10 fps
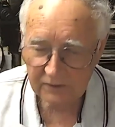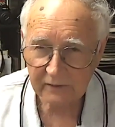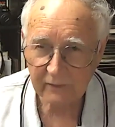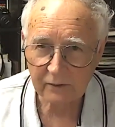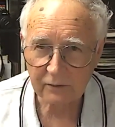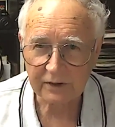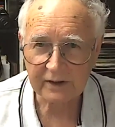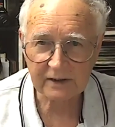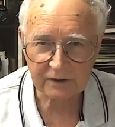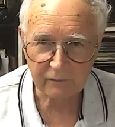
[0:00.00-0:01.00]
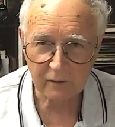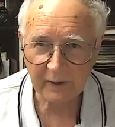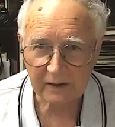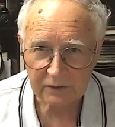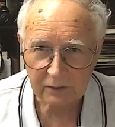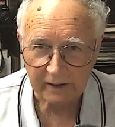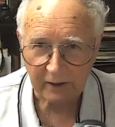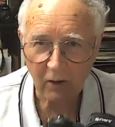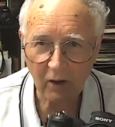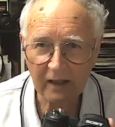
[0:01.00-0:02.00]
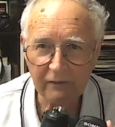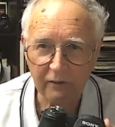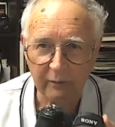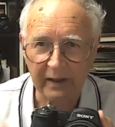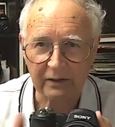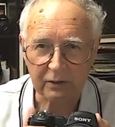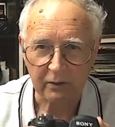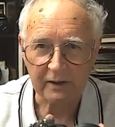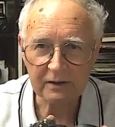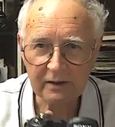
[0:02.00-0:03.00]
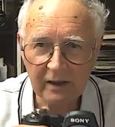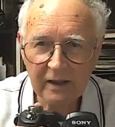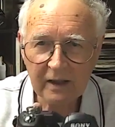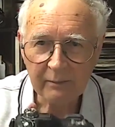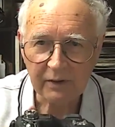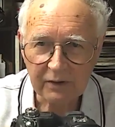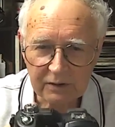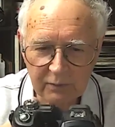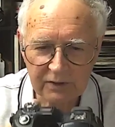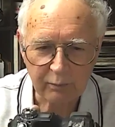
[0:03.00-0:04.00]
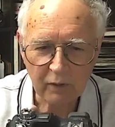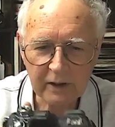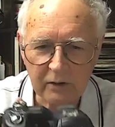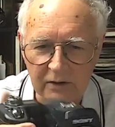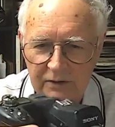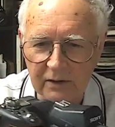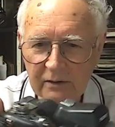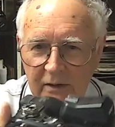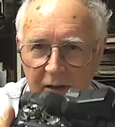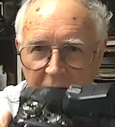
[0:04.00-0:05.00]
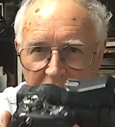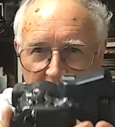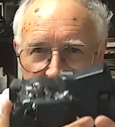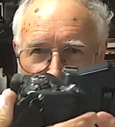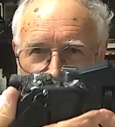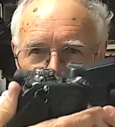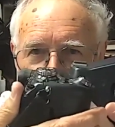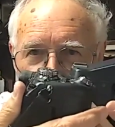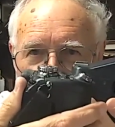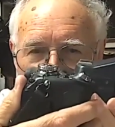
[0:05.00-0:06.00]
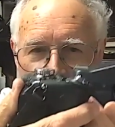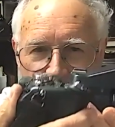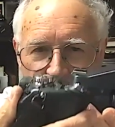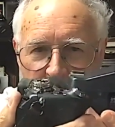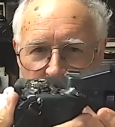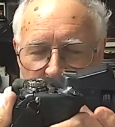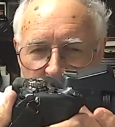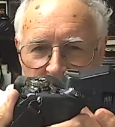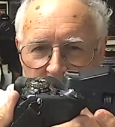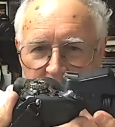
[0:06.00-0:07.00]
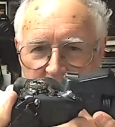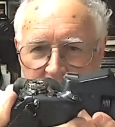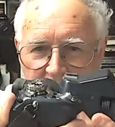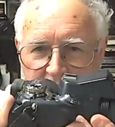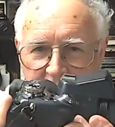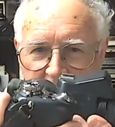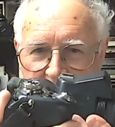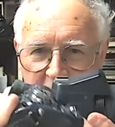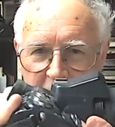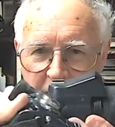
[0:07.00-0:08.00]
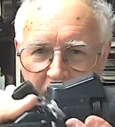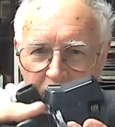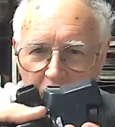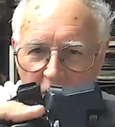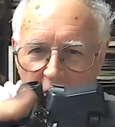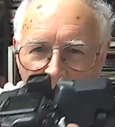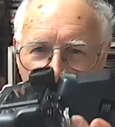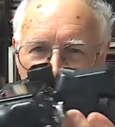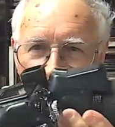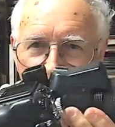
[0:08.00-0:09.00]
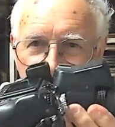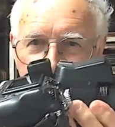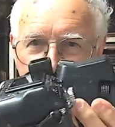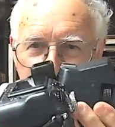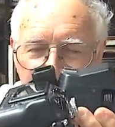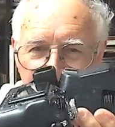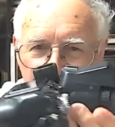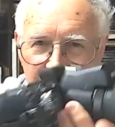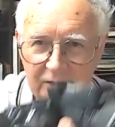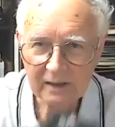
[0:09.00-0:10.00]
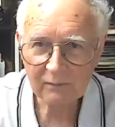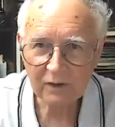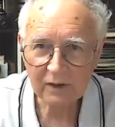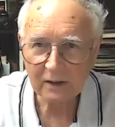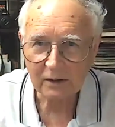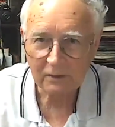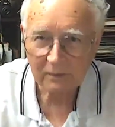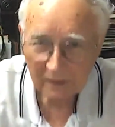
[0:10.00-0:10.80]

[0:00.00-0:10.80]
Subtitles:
700D as a flip-out screen, and I love flip-out screens, but this was a precursor to the flip-out screen. So look, you can actually put it like that, and it's the same thing. You can